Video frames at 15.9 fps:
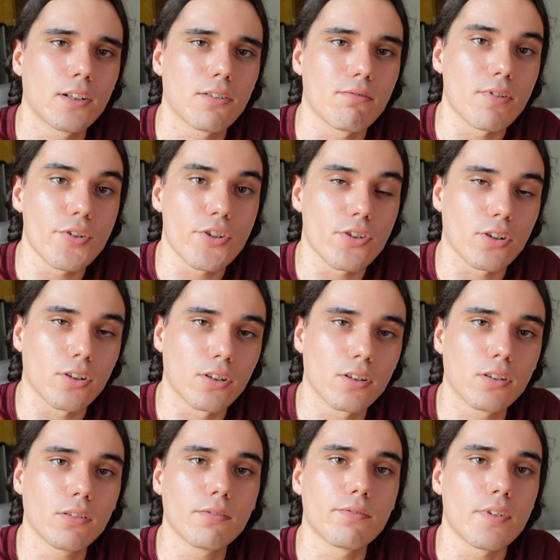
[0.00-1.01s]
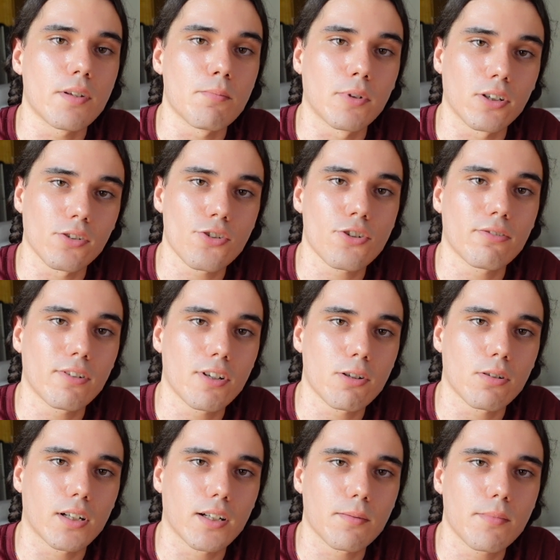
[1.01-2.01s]
resolve the margin
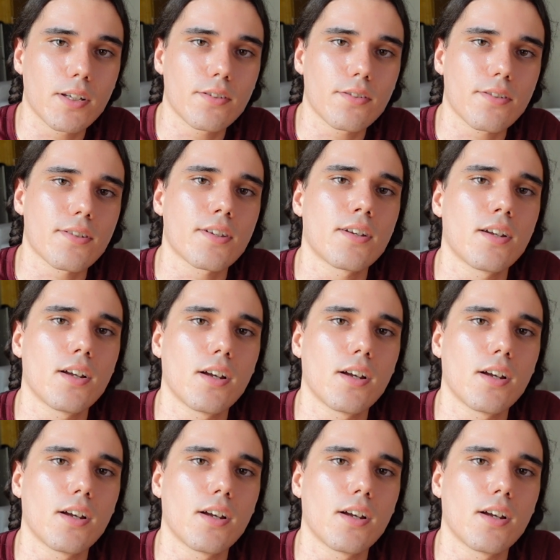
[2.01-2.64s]
requirements.